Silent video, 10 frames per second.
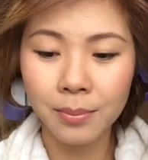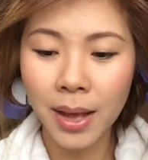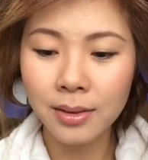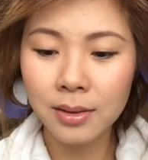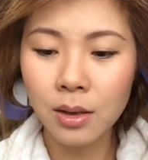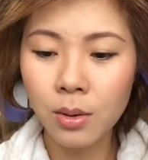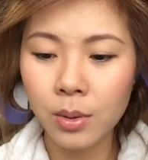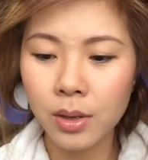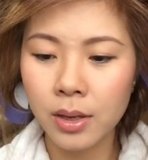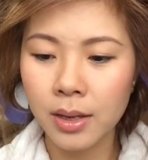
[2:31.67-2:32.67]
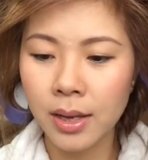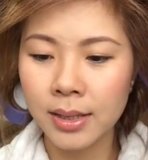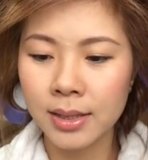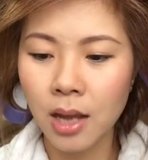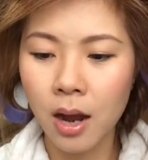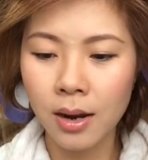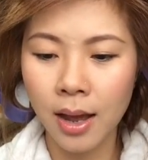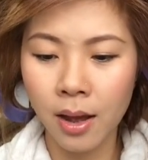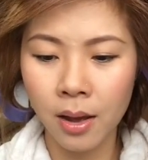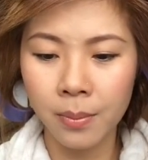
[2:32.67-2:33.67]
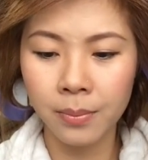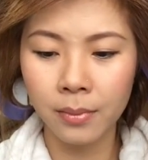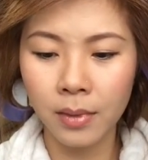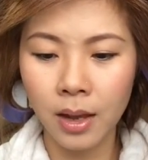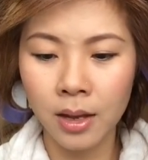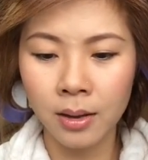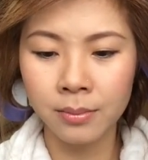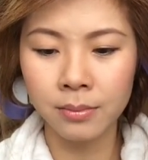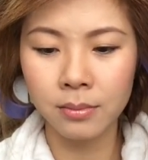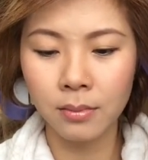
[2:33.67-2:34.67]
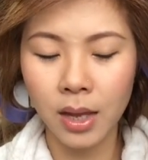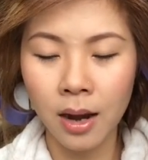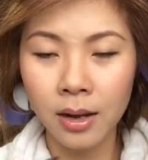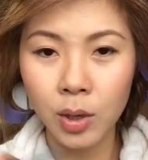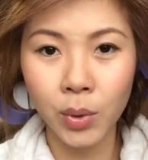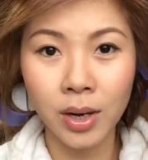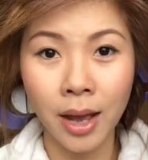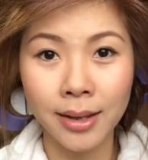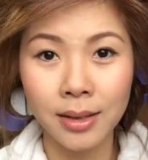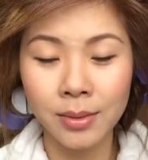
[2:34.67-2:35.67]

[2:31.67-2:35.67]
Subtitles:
Pencil, it's not a liquid line.